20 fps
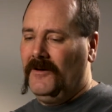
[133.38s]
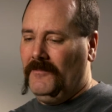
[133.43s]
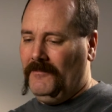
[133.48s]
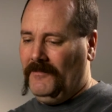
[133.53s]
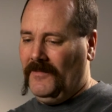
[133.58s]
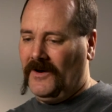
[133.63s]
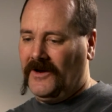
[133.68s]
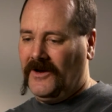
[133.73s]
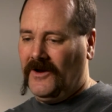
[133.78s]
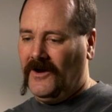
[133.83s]

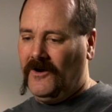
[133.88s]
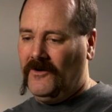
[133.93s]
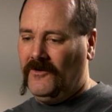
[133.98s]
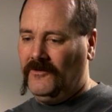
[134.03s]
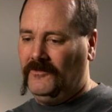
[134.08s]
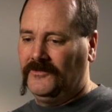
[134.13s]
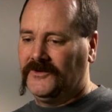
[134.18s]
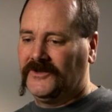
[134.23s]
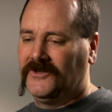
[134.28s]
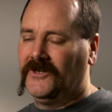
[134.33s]

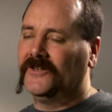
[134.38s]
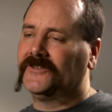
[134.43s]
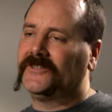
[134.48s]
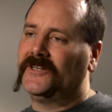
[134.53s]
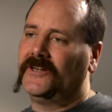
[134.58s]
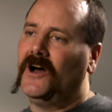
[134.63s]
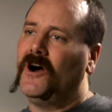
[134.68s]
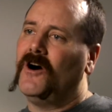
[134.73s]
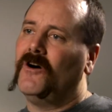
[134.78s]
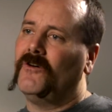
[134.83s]
McCombs does it
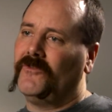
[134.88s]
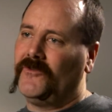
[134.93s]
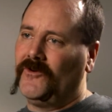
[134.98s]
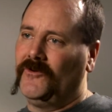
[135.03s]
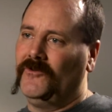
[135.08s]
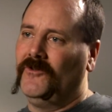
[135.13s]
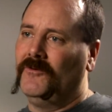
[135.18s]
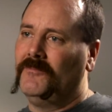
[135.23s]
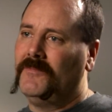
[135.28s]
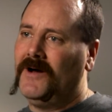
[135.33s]
all
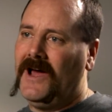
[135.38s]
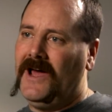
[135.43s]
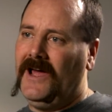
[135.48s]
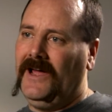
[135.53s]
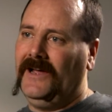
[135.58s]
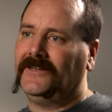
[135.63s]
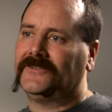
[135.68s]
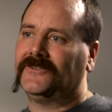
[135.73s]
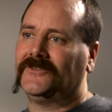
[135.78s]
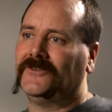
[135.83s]
through the
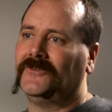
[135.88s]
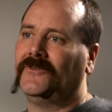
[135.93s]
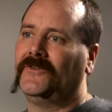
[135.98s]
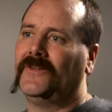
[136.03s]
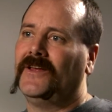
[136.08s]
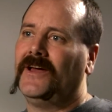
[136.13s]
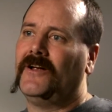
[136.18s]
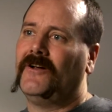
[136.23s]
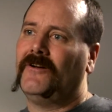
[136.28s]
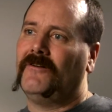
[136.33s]
back, so
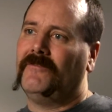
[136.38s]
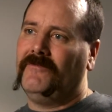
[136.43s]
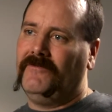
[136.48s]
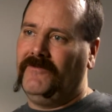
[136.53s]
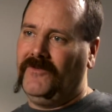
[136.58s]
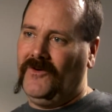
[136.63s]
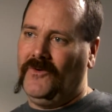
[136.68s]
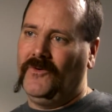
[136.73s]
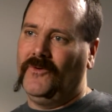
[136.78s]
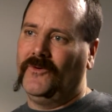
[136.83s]

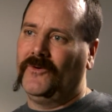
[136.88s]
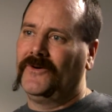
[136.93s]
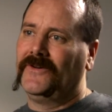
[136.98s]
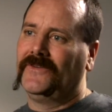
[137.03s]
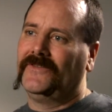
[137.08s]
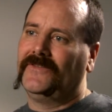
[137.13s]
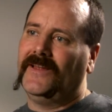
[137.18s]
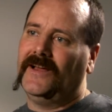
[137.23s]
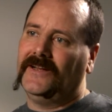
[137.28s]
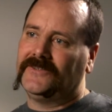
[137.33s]
therefore
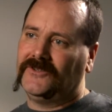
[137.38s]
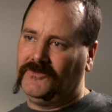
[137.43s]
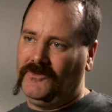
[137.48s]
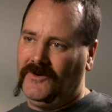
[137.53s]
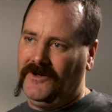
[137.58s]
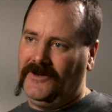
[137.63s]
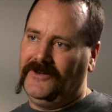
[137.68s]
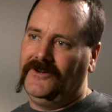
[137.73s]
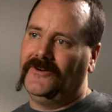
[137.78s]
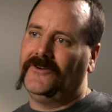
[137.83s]
that's
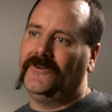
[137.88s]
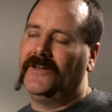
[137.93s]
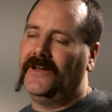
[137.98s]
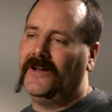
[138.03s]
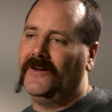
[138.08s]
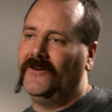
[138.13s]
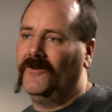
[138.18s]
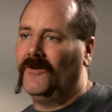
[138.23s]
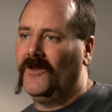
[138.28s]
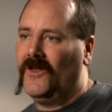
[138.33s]
why you're
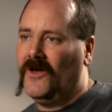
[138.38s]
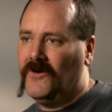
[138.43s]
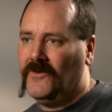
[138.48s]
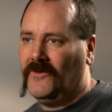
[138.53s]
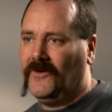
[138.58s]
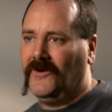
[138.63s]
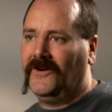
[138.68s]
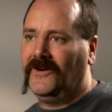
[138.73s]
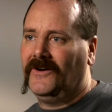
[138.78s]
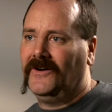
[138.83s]
down
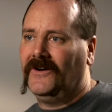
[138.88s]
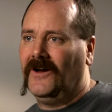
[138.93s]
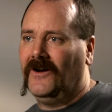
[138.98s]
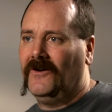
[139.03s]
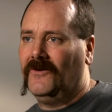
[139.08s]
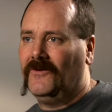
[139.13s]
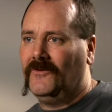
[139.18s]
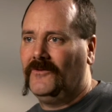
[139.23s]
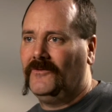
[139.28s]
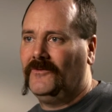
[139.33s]
longer
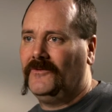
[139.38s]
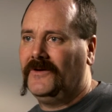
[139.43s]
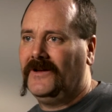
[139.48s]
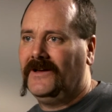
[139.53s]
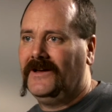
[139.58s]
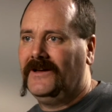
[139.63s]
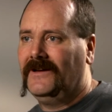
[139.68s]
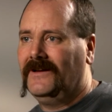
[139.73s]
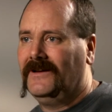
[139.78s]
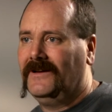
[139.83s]
on
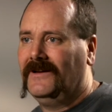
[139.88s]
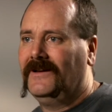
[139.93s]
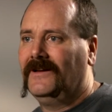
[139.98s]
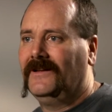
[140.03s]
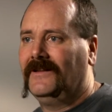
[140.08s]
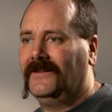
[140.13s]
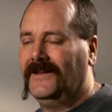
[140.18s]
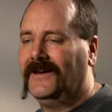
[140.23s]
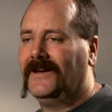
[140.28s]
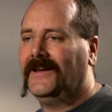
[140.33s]

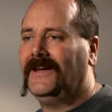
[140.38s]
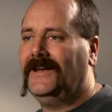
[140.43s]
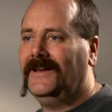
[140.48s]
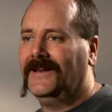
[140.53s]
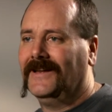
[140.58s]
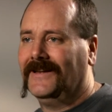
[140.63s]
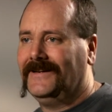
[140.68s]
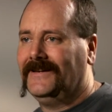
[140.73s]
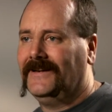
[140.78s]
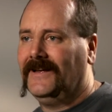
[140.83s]
the
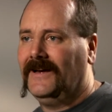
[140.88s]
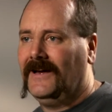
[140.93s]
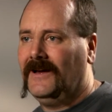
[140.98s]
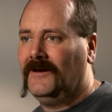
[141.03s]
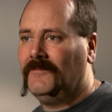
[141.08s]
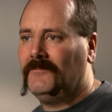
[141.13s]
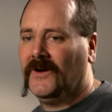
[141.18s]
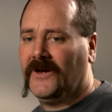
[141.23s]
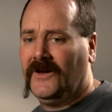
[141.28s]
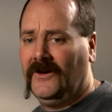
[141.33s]
healing
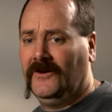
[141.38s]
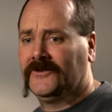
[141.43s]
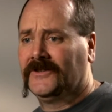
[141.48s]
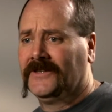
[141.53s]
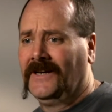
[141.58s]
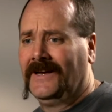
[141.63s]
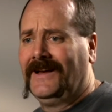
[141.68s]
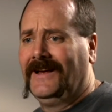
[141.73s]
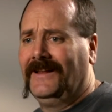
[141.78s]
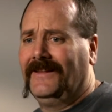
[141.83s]
time, because
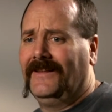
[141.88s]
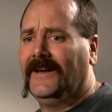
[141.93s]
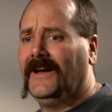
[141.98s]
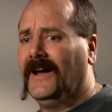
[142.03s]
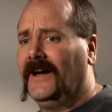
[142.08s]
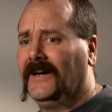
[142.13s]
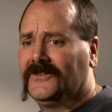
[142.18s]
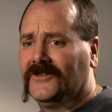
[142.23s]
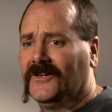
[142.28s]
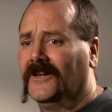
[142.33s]
they
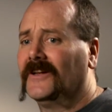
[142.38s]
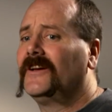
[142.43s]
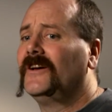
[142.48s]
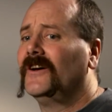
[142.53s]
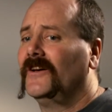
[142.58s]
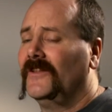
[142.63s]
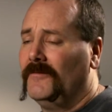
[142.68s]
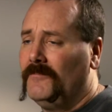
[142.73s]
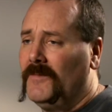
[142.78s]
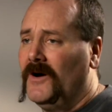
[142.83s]
actually
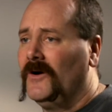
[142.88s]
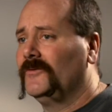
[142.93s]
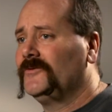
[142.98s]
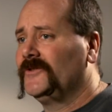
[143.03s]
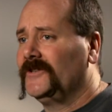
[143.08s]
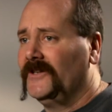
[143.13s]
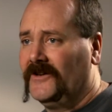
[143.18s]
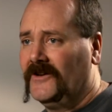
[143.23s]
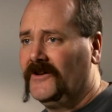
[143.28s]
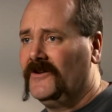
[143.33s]
cut the bones
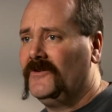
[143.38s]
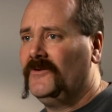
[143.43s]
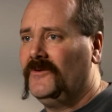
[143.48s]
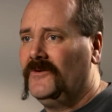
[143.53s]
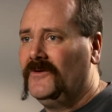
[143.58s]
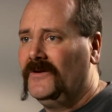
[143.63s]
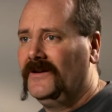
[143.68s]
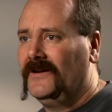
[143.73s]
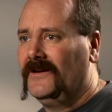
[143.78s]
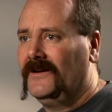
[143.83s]
in two
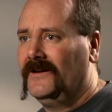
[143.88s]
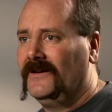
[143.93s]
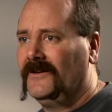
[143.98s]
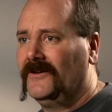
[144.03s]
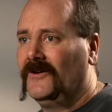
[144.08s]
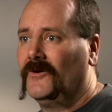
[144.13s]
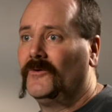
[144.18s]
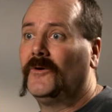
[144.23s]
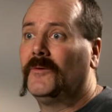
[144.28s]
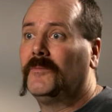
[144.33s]

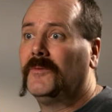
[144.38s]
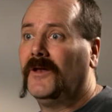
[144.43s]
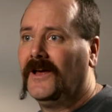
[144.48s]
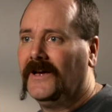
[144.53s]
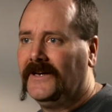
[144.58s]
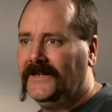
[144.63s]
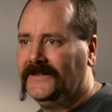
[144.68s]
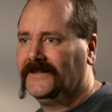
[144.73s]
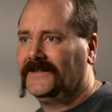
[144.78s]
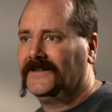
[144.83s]
to
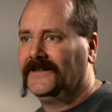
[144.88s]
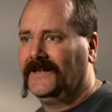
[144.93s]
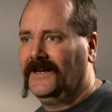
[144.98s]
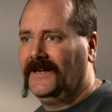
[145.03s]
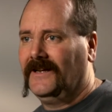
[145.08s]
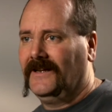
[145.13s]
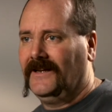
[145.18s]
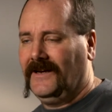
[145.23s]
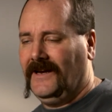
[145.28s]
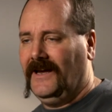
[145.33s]
replace
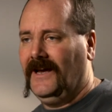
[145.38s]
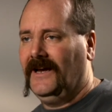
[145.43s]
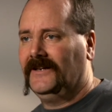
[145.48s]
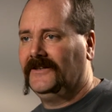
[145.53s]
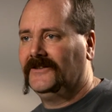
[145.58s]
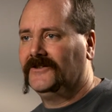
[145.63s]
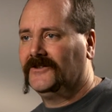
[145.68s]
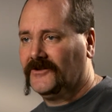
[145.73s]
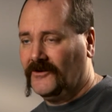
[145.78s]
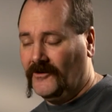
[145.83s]
the
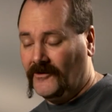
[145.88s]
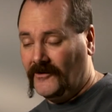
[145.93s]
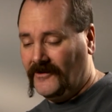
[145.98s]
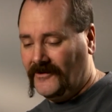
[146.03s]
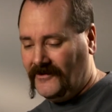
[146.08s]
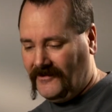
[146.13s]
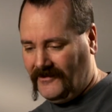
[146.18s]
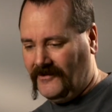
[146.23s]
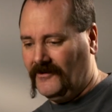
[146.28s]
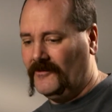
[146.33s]
cages, or
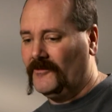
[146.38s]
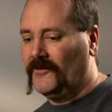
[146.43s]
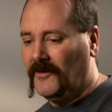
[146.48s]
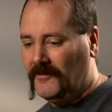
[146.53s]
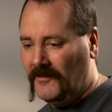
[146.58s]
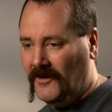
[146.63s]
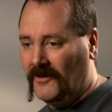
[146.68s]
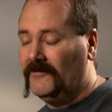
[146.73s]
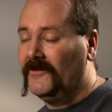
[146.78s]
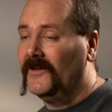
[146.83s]
to
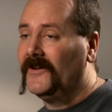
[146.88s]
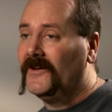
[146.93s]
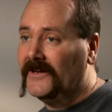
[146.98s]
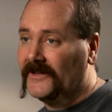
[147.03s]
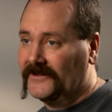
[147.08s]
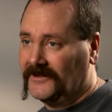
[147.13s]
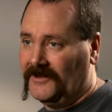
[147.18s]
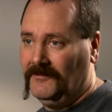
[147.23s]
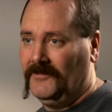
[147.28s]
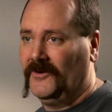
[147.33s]
remove the
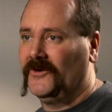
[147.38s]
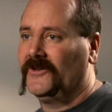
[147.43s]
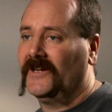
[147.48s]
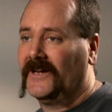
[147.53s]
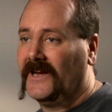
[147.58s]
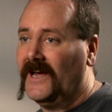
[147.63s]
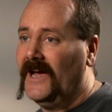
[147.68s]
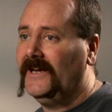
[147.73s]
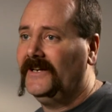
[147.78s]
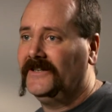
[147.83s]
disc and put the
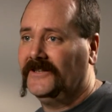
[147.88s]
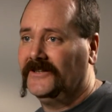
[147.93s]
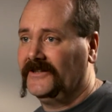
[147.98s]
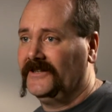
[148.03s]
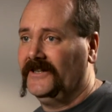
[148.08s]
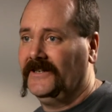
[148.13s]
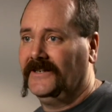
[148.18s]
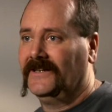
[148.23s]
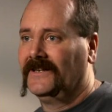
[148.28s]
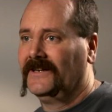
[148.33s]
cages
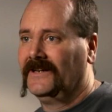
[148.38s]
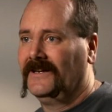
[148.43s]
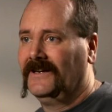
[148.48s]
in.